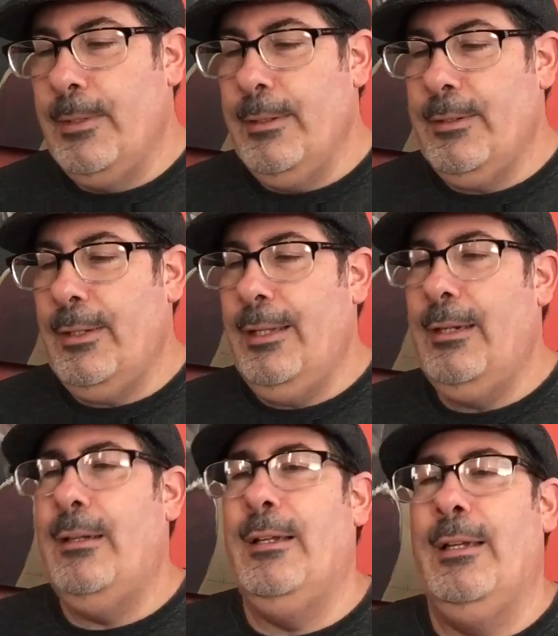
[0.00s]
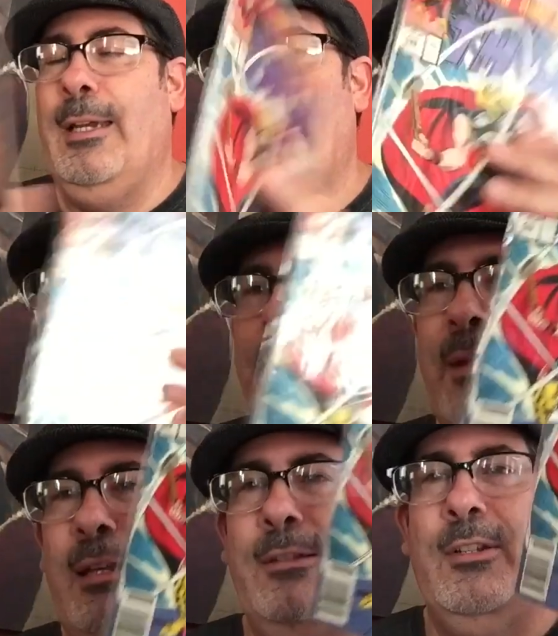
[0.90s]
Here's a little Eric
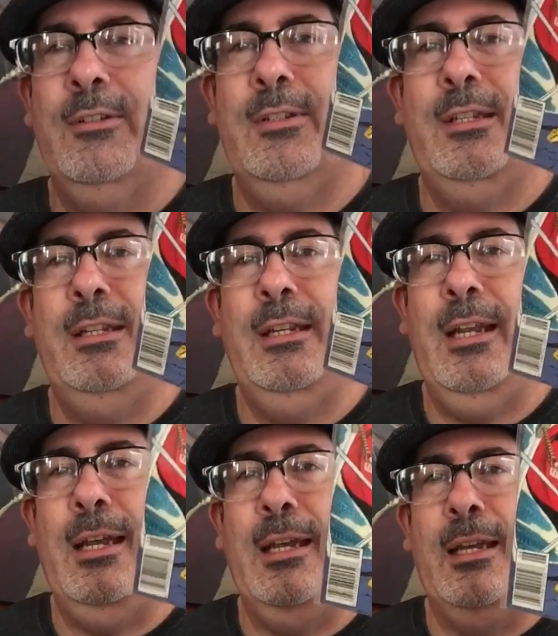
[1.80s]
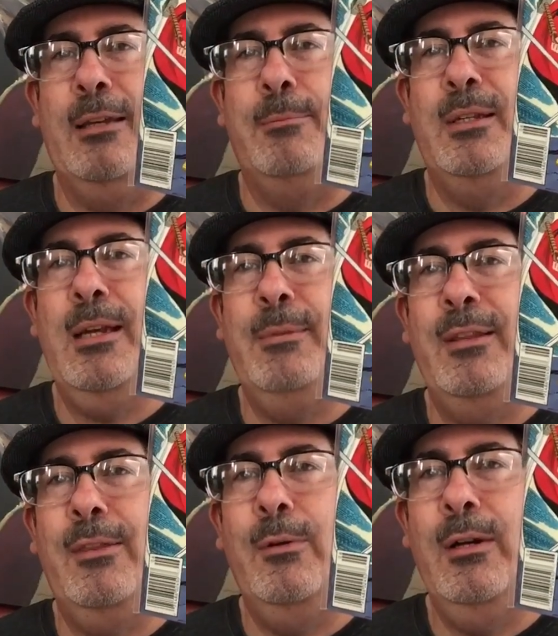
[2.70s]
Masterson
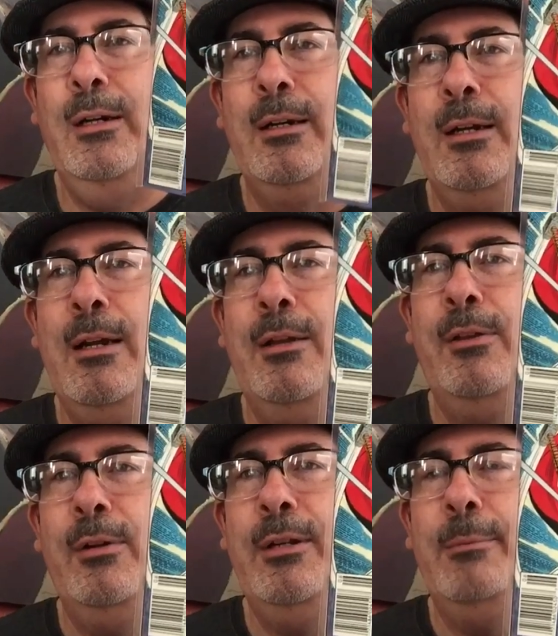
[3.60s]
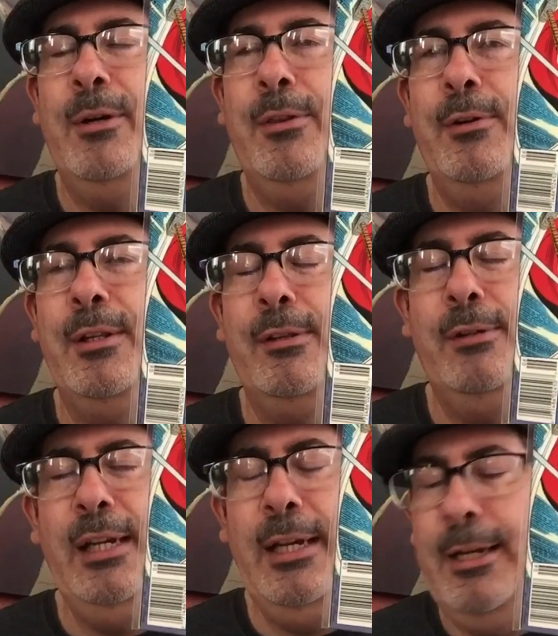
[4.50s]
becoming Thor. Thor number
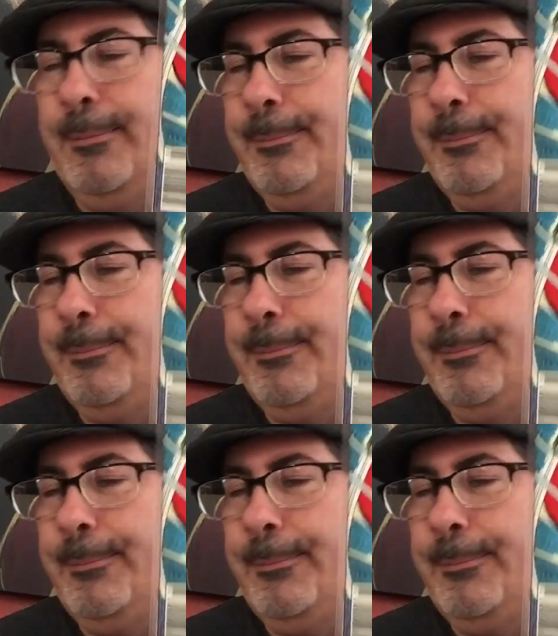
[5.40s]
33.